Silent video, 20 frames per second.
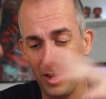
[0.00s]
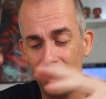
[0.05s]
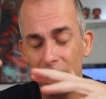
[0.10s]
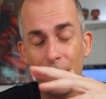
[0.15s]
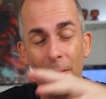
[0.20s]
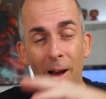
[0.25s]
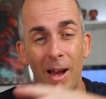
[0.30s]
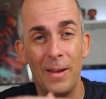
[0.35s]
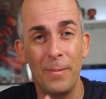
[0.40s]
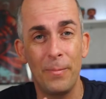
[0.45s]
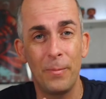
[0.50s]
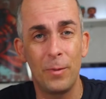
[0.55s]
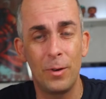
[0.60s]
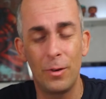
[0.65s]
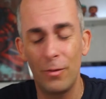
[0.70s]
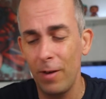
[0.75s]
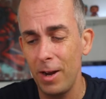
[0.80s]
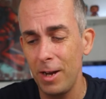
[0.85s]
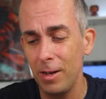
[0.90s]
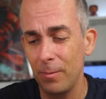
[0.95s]
is my
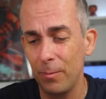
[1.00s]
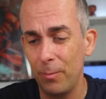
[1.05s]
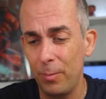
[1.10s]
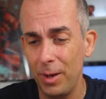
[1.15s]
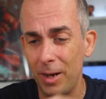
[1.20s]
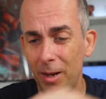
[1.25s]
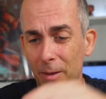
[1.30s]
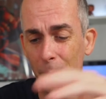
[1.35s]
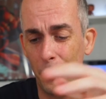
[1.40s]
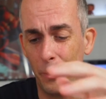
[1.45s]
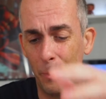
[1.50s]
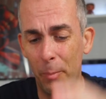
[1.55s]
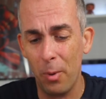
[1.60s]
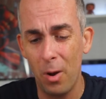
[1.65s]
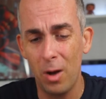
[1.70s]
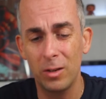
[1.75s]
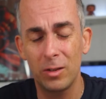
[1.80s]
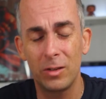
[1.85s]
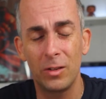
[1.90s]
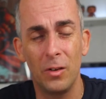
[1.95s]
great big
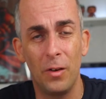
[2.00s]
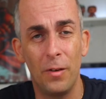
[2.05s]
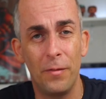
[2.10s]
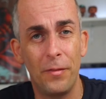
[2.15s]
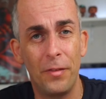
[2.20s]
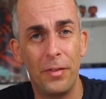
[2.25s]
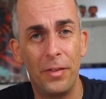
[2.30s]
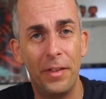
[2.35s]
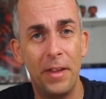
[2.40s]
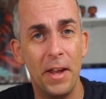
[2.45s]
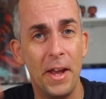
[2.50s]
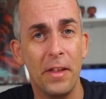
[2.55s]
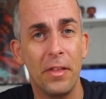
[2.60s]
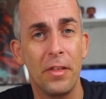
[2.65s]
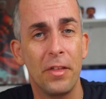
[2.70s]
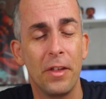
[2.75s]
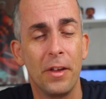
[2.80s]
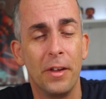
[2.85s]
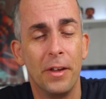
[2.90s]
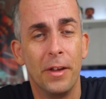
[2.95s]
box of
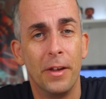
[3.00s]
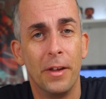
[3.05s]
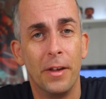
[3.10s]
death.